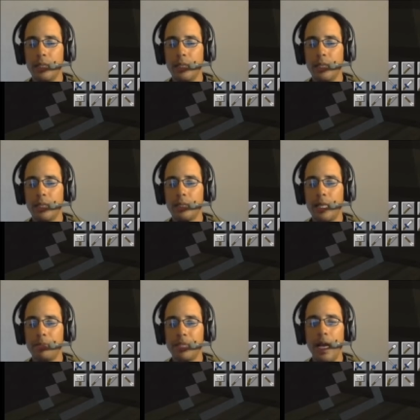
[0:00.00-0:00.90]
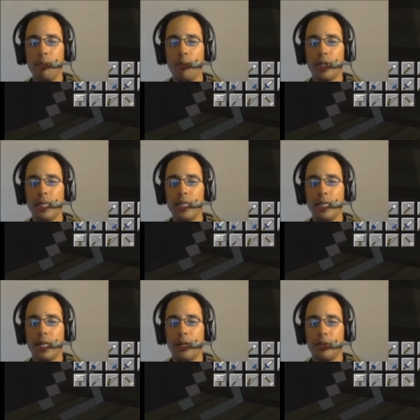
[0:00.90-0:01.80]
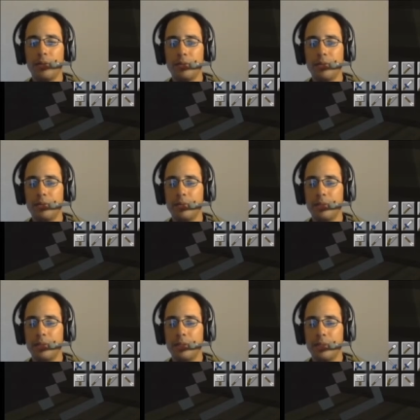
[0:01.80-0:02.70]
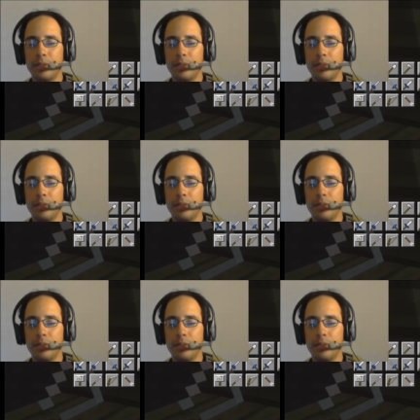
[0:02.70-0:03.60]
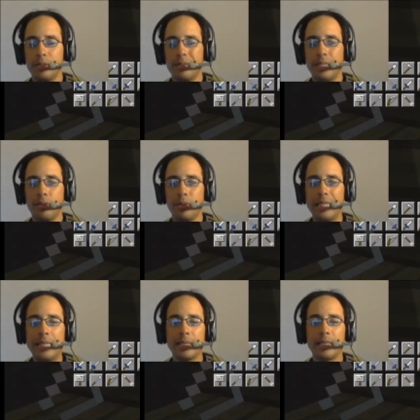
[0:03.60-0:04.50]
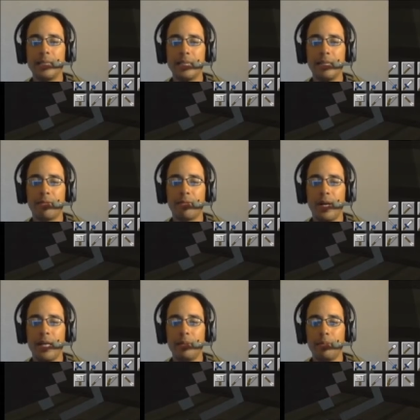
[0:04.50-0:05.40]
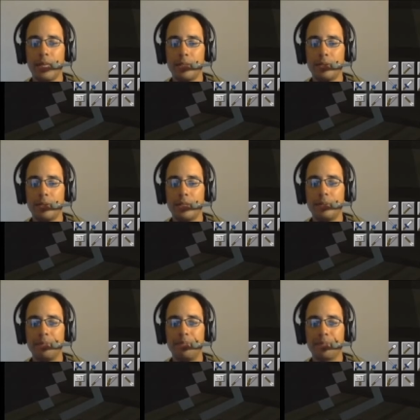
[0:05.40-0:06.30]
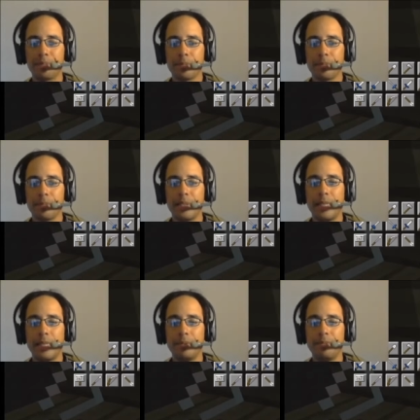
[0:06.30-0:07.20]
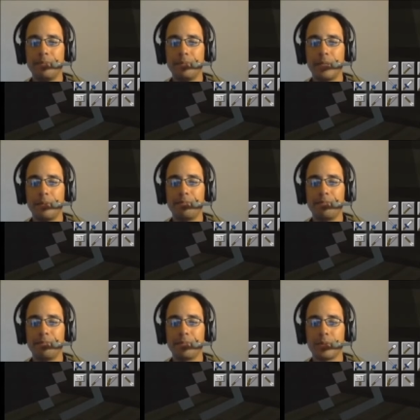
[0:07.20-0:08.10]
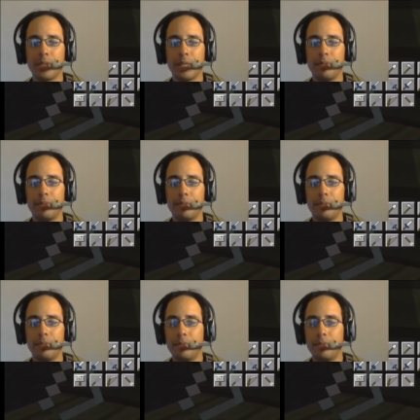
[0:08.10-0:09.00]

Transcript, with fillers: Oh, yeah, you can. Lapis. I'm working in here. Uh, I don't really need a lucky frying pan, do I? Yeah, no. Okay.